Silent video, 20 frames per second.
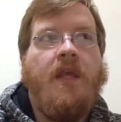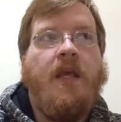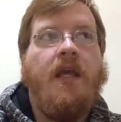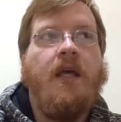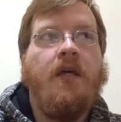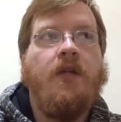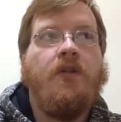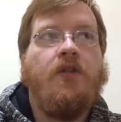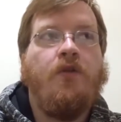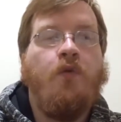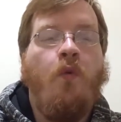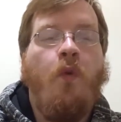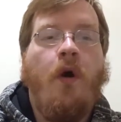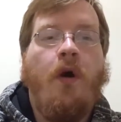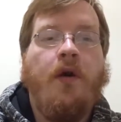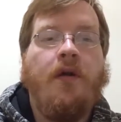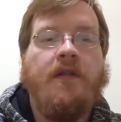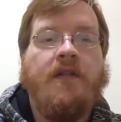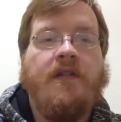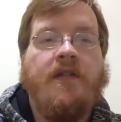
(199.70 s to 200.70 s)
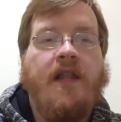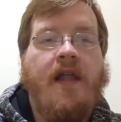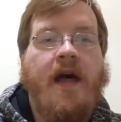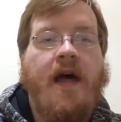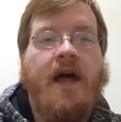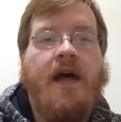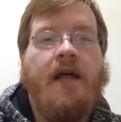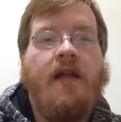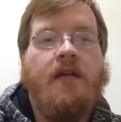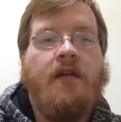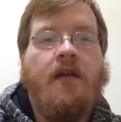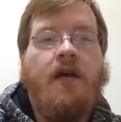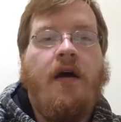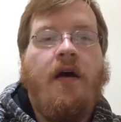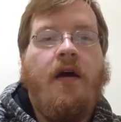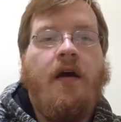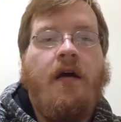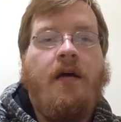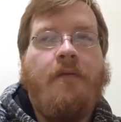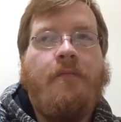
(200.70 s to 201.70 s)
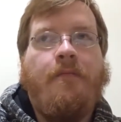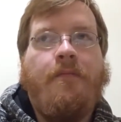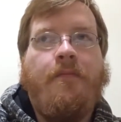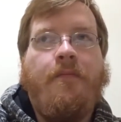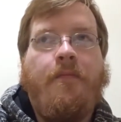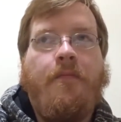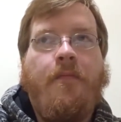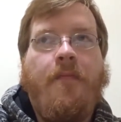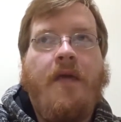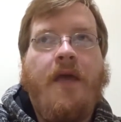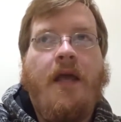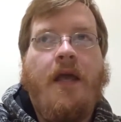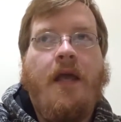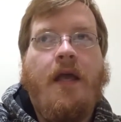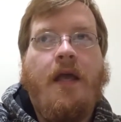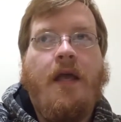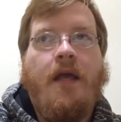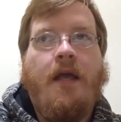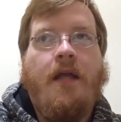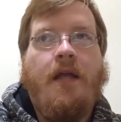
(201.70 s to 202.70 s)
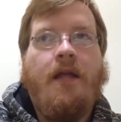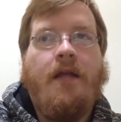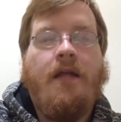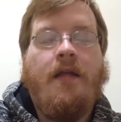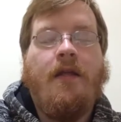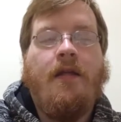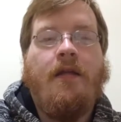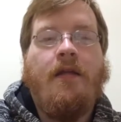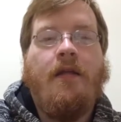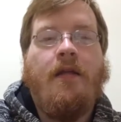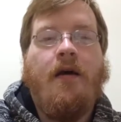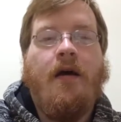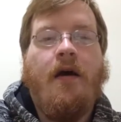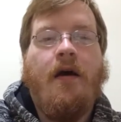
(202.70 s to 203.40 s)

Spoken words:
English words that end in